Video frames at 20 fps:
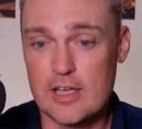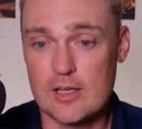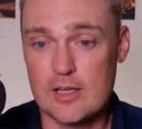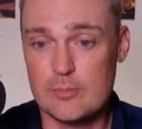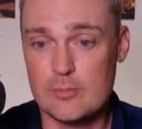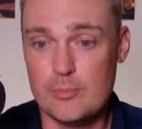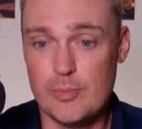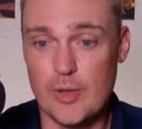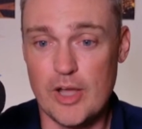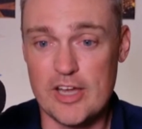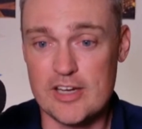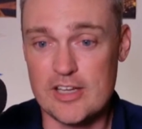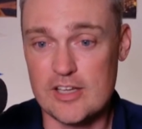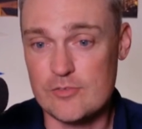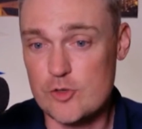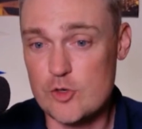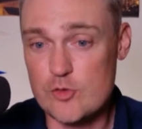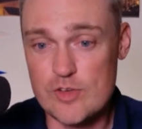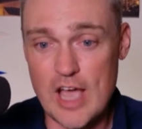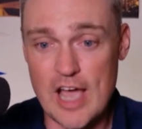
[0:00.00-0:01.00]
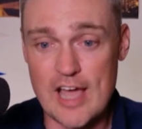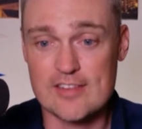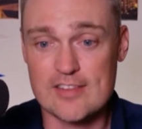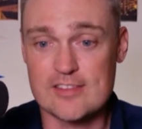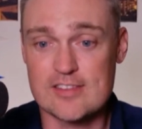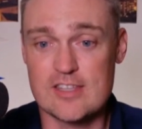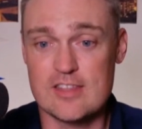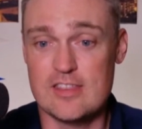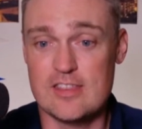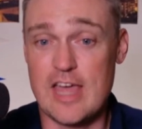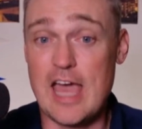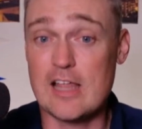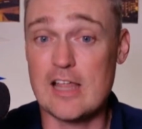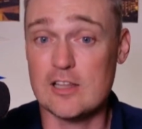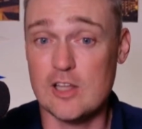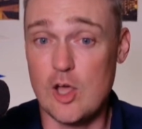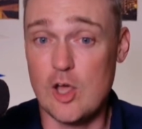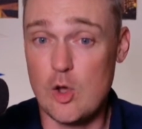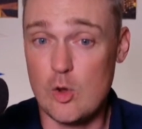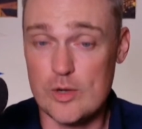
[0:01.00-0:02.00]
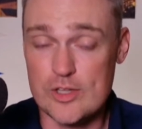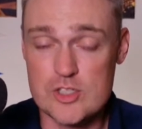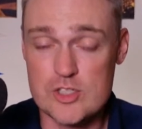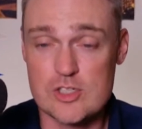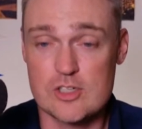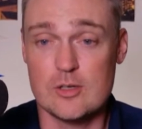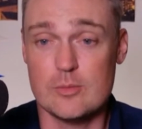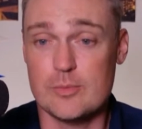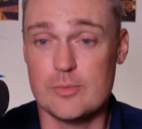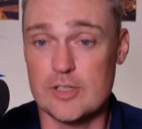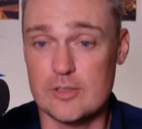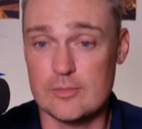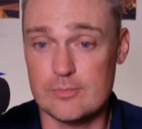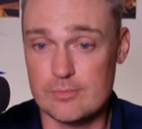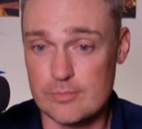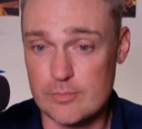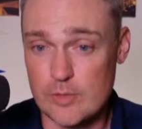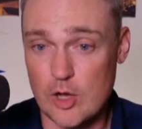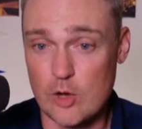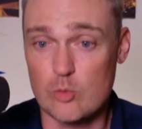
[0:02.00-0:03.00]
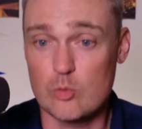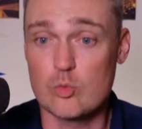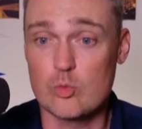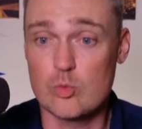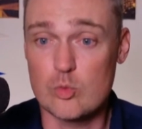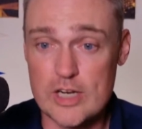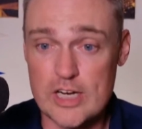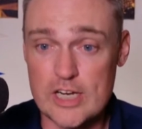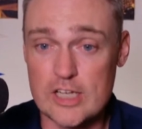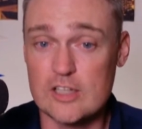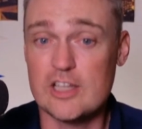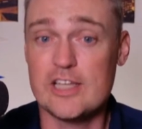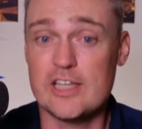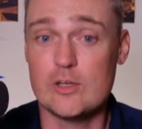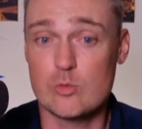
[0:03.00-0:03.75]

But if you've gotten to that low, it's going to be a really,